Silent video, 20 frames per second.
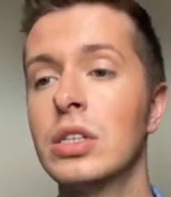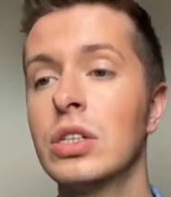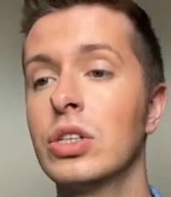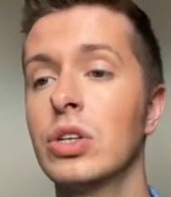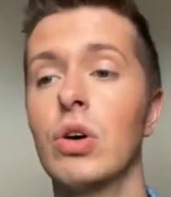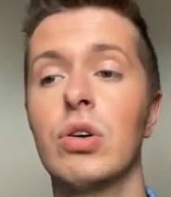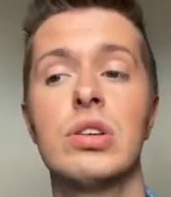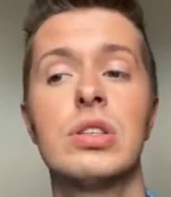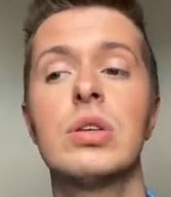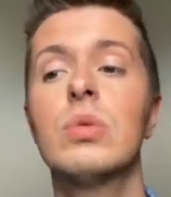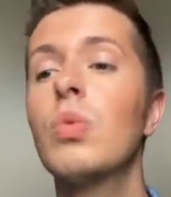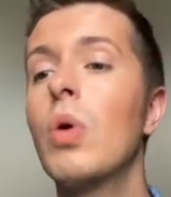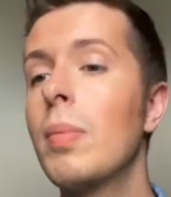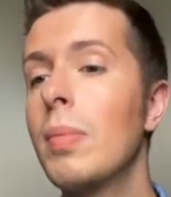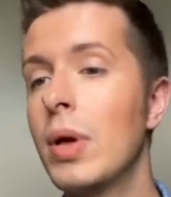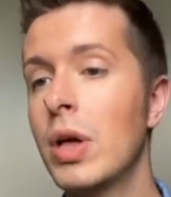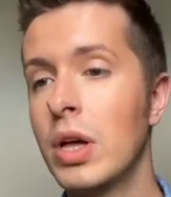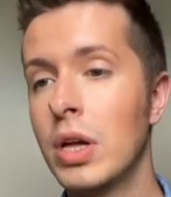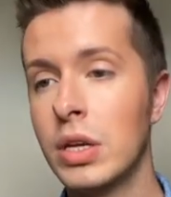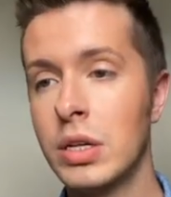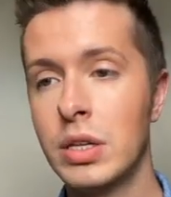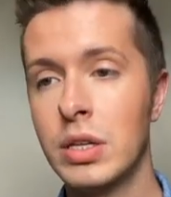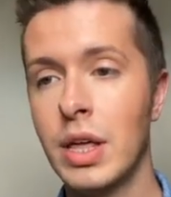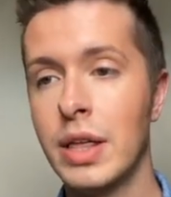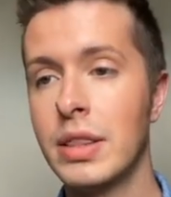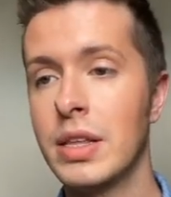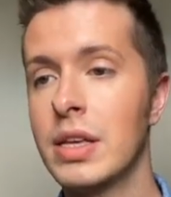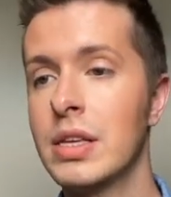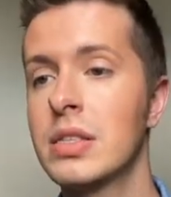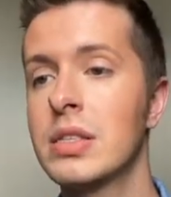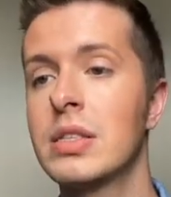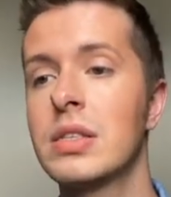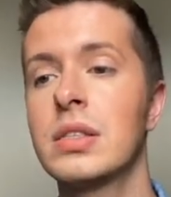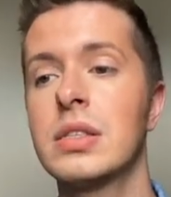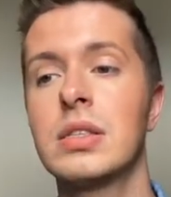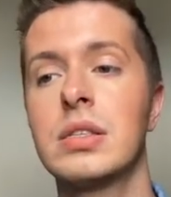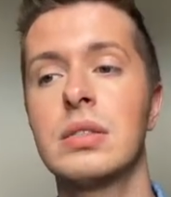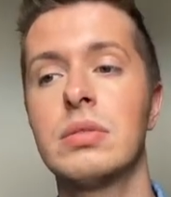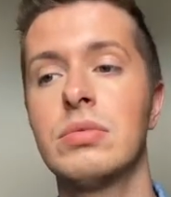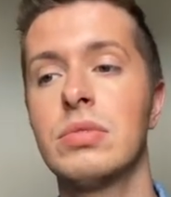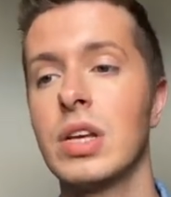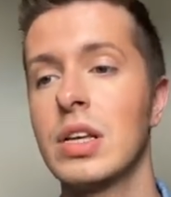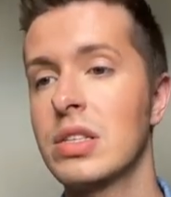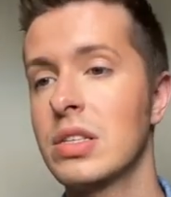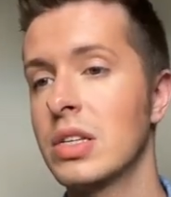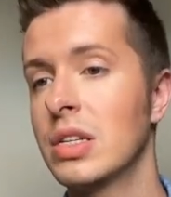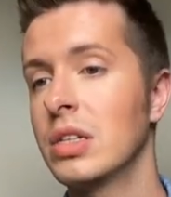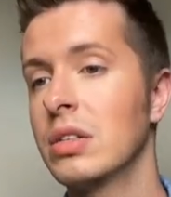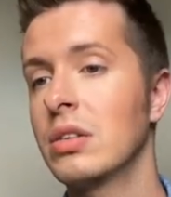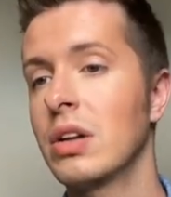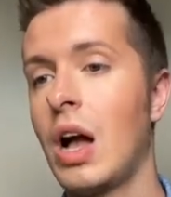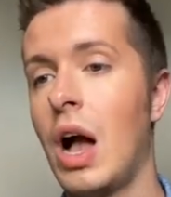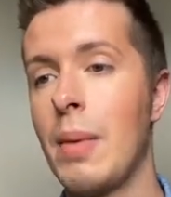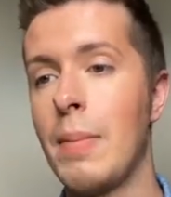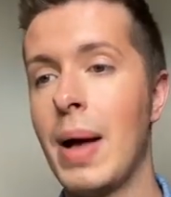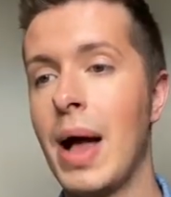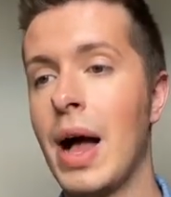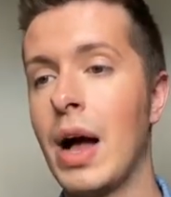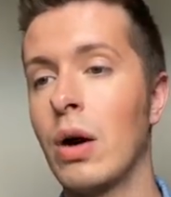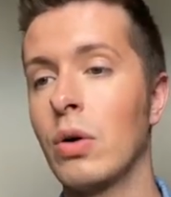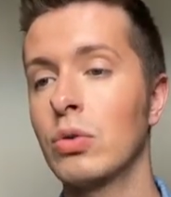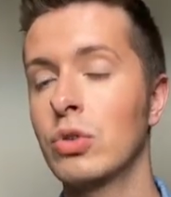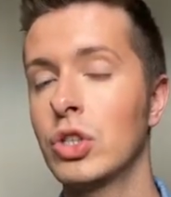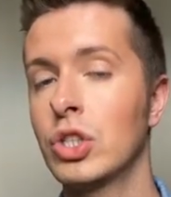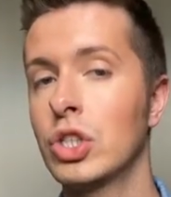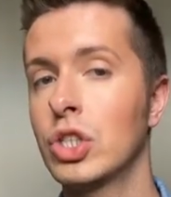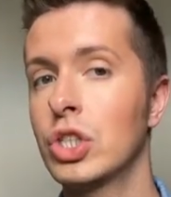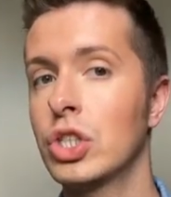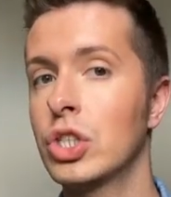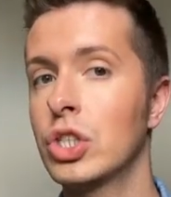God is a woman, that this doesn't come out.